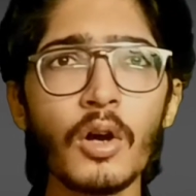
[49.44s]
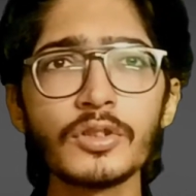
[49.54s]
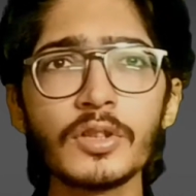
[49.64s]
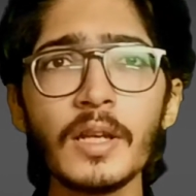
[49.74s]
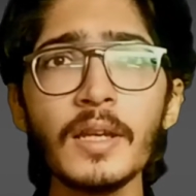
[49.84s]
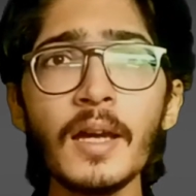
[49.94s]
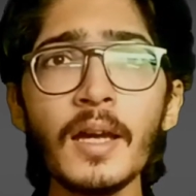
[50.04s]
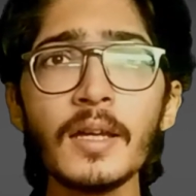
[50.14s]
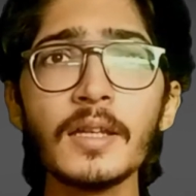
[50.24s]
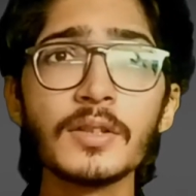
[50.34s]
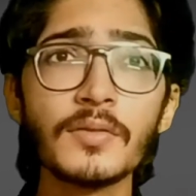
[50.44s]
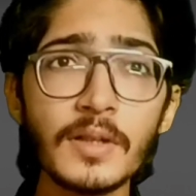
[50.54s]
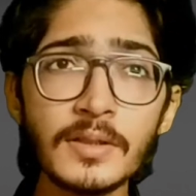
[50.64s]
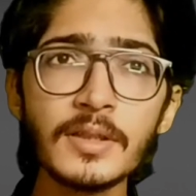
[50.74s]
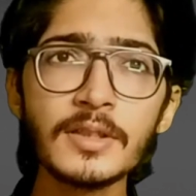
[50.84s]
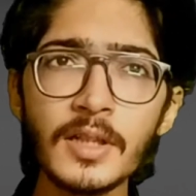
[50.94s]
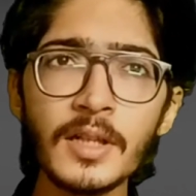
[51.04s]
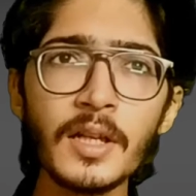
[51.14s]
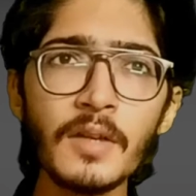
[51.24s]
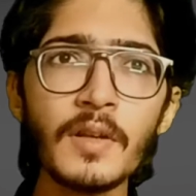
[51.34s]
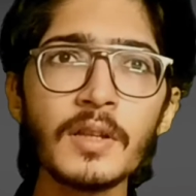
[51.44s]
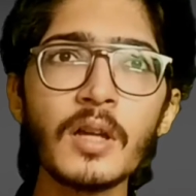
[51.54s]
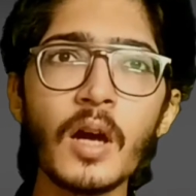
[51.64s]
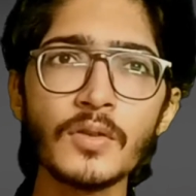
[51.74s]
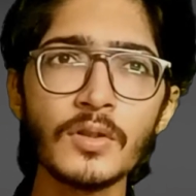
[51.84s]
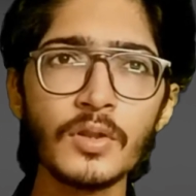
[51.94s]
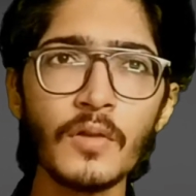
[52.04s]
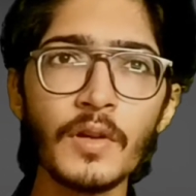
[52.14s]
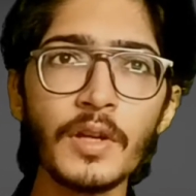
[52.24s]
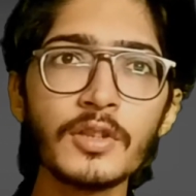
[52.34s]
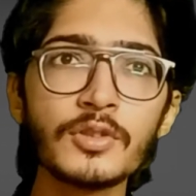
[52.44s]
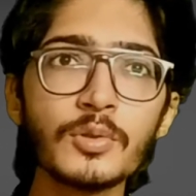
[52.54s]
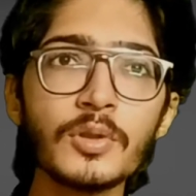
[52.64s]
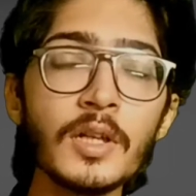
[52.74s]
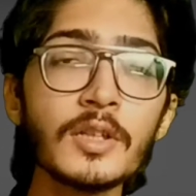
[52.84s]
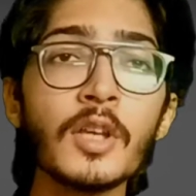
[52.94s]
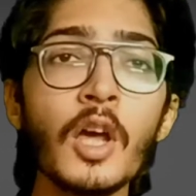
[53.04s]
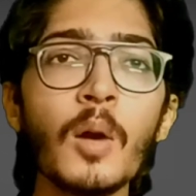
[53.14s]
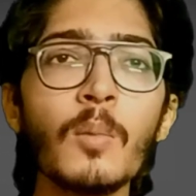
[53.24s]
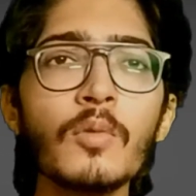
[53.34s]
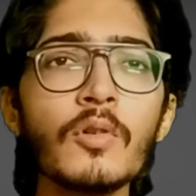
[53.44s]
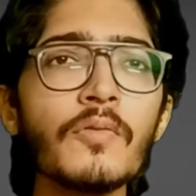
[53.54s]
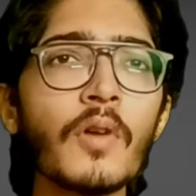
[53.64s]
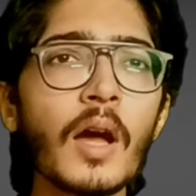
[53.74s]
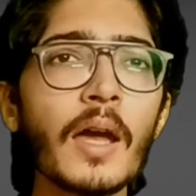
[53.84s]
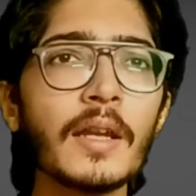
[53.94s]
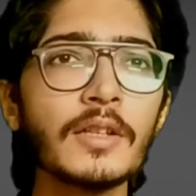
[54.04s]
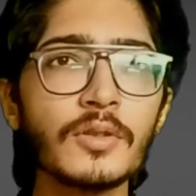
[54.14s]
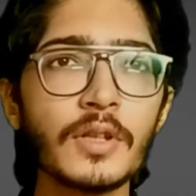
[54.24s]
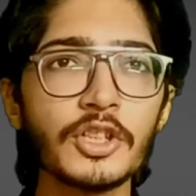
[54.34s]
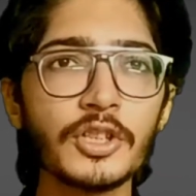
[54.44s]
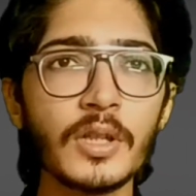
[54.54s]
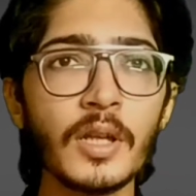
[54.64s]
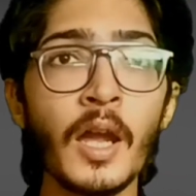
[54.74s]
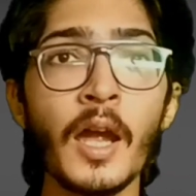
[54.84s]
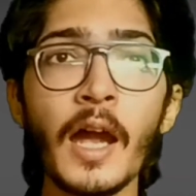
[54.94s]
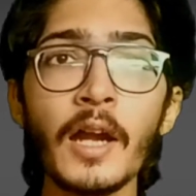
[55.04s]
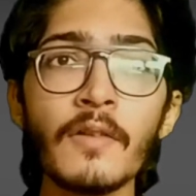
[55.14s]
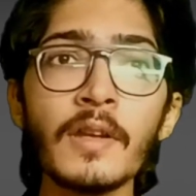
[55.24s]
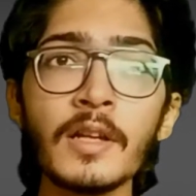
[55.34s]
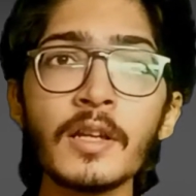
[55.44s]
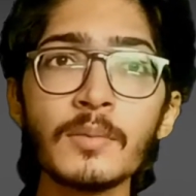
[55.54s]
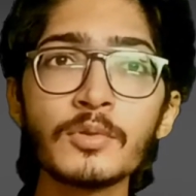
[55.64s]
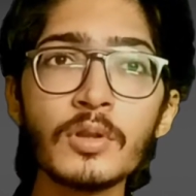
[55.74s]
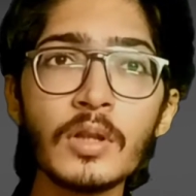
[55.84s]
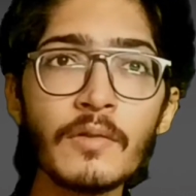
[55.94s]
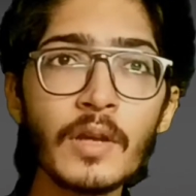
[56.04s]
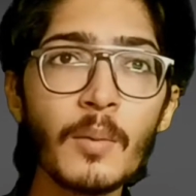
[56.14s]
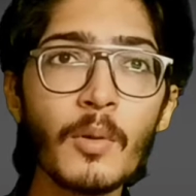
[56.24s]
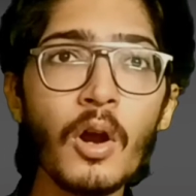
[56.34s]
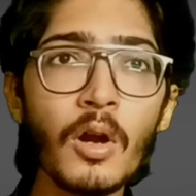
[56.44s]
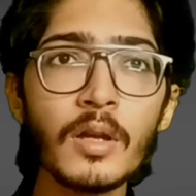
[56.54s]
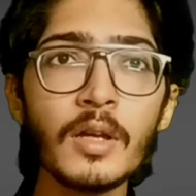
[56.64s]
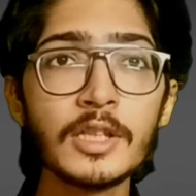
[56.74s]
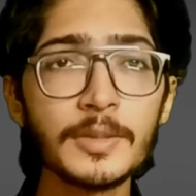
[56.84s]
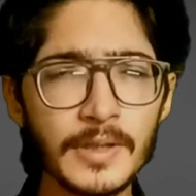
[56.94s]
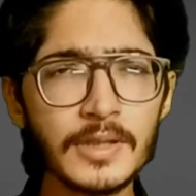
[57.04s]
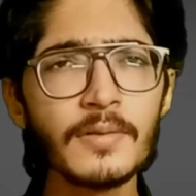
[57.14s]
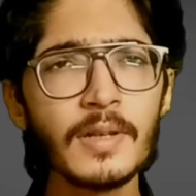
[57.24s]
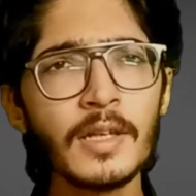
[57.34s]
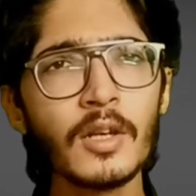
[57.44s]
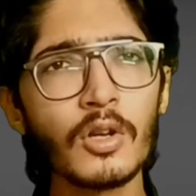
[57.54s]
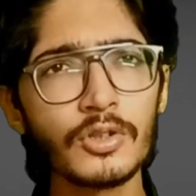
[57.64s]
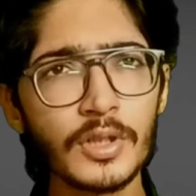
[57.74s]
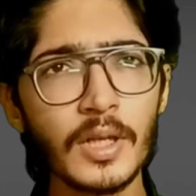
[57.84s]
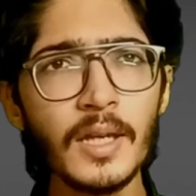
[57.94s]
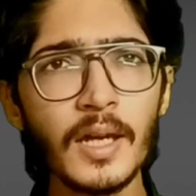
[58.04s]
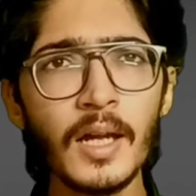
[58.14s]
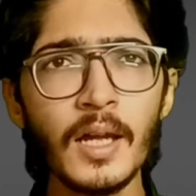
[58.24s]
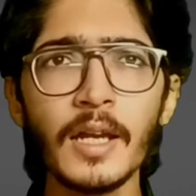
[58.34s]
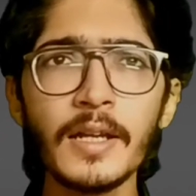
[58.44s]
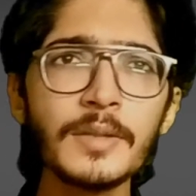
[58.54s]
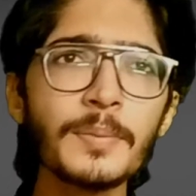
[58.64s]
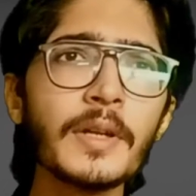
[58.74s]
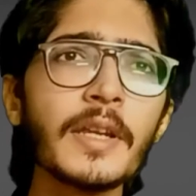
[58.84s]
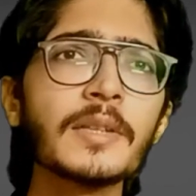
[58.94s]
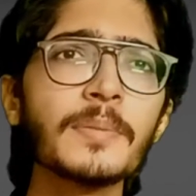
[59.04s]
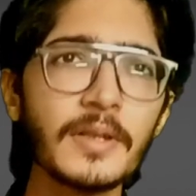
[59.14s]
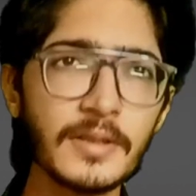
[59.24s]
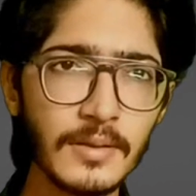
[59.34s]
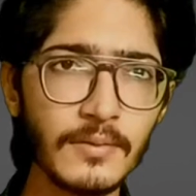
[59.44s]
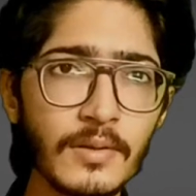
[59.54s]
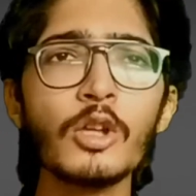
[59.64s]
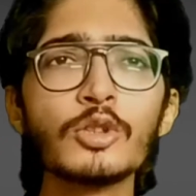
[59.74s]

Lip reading: Australia is one such country where thousands of Indian students move for higher education, and when it comes to living abroad, specifically in Australia, it is pretty expensive.